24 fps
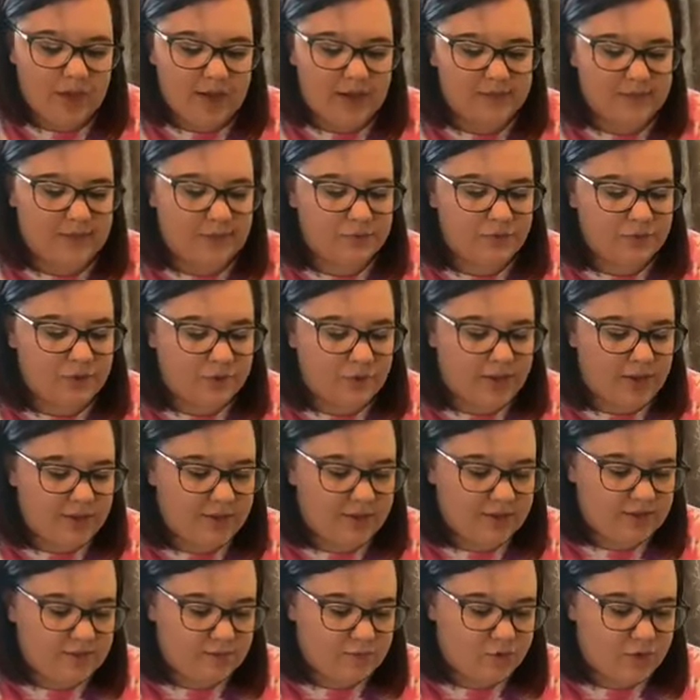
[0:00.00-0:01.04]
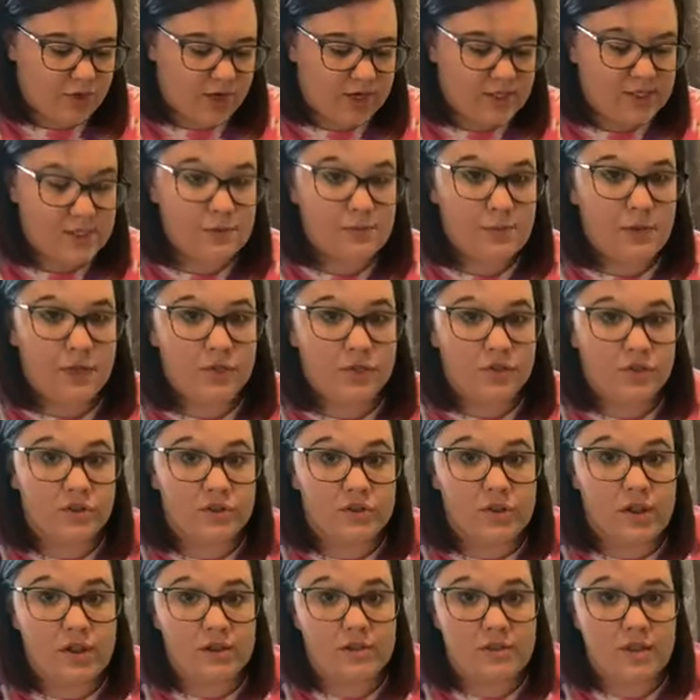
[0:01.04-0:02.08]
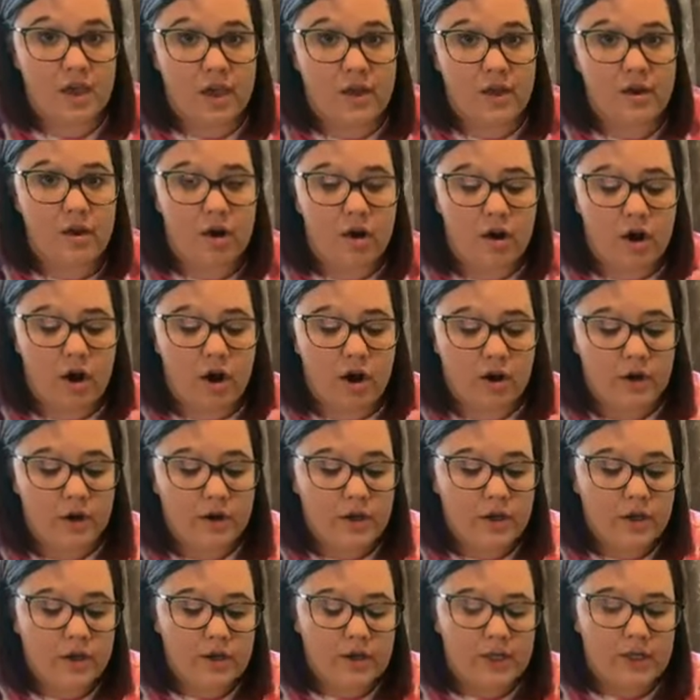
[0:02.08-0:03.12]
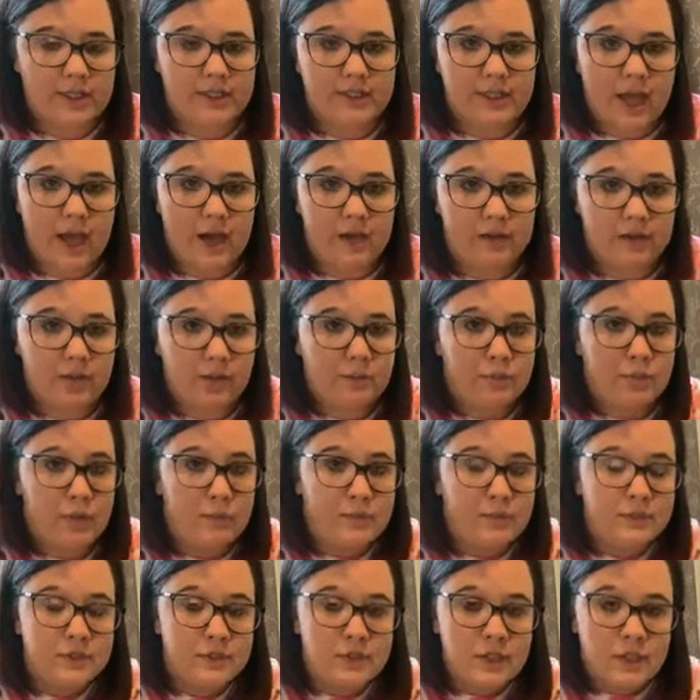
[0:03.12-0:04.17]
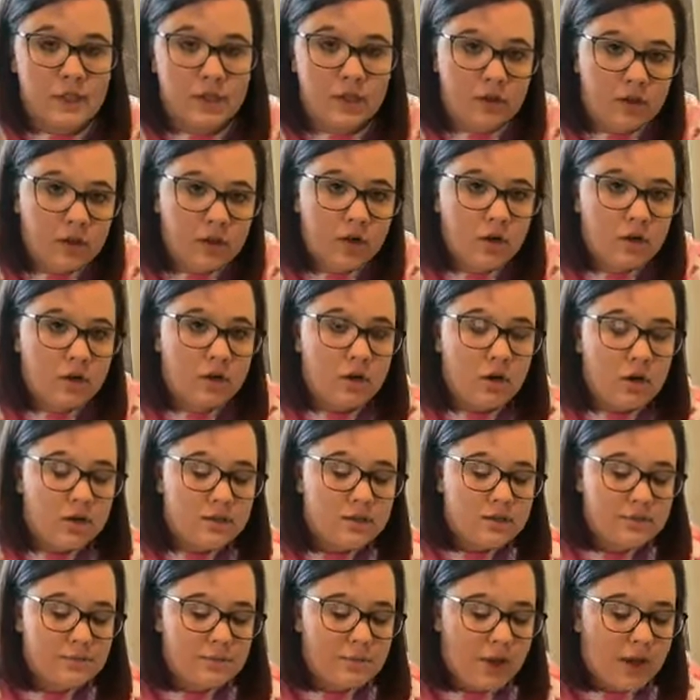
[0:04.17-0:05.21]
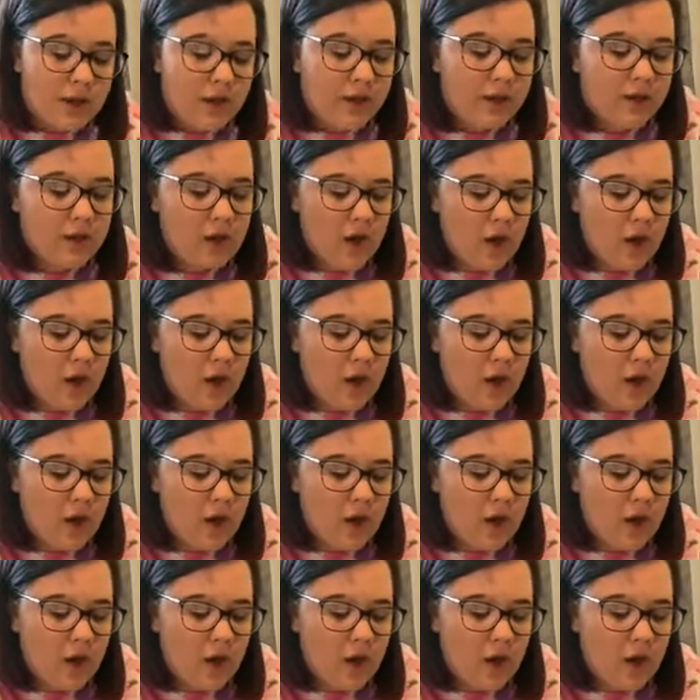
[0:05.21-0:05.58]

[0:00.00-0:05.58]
As I'm doing this, I'm trying to make sure that they are exactly perpendicular across my